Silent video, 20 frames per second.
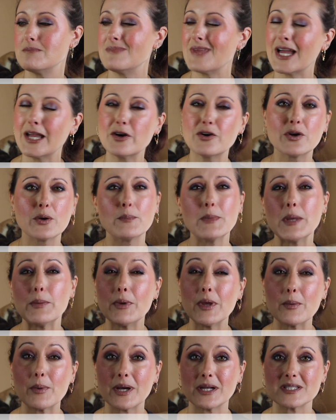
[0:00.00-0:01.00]
I don't know,
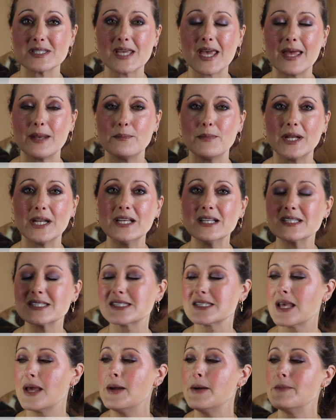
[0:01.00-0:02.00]
maybe about 10 minutes.